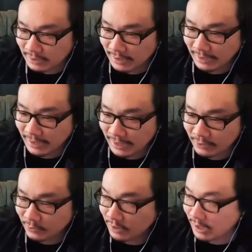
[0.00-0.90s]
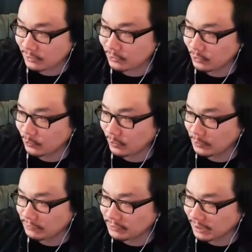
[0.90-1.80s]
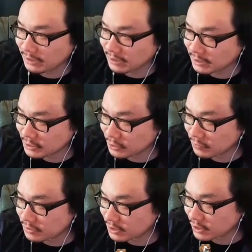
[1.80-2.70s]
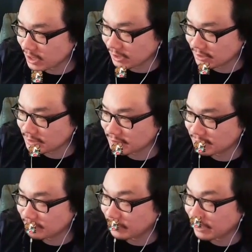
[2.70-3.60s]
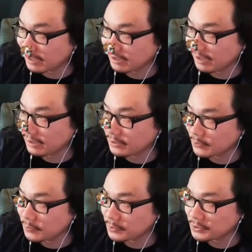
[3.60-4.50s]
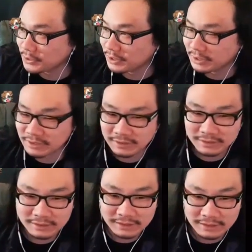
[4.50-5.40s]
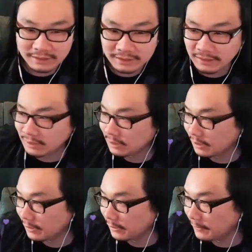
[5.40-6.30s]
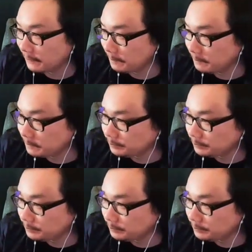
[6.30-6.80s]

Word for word: I, I don't I don't know what we've done to deserve such kindness, but I, I do appreciate it. Um